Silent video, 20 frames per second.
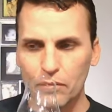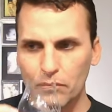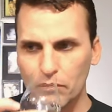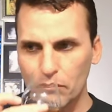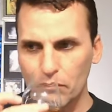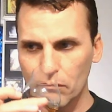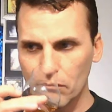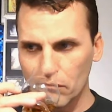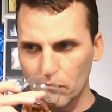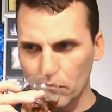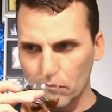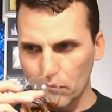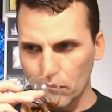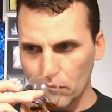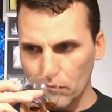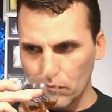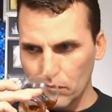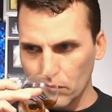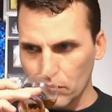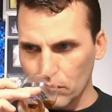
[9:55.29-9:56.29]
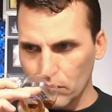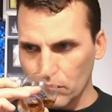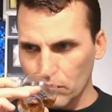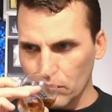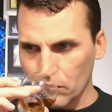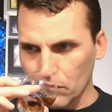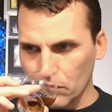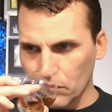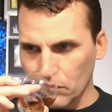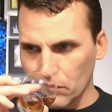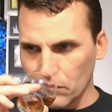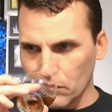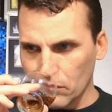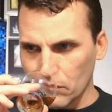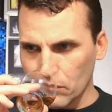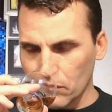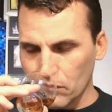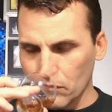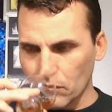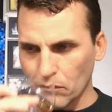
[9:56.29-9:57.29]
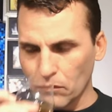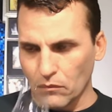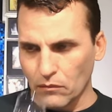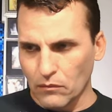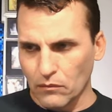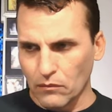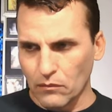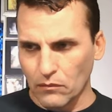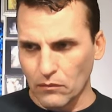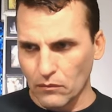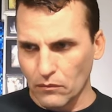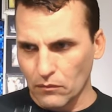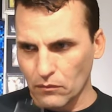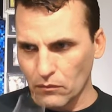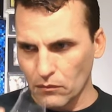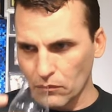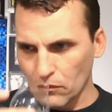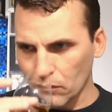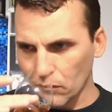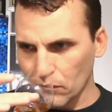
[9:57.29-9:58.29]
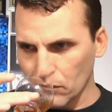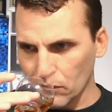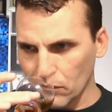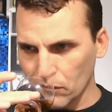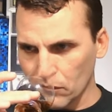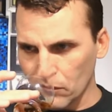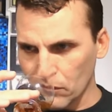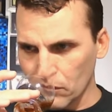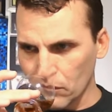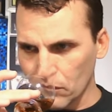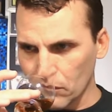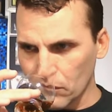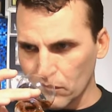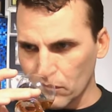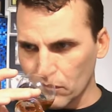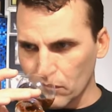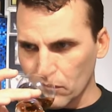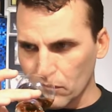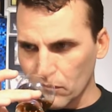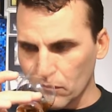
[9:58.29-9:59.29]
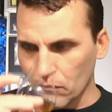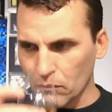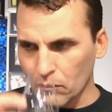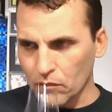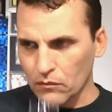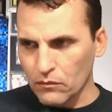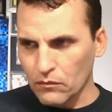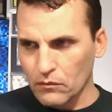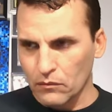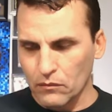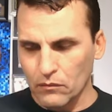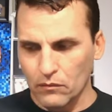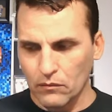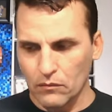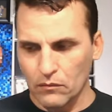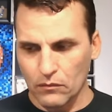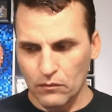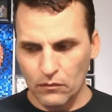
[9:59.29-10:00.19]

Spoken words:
Nobody speaks.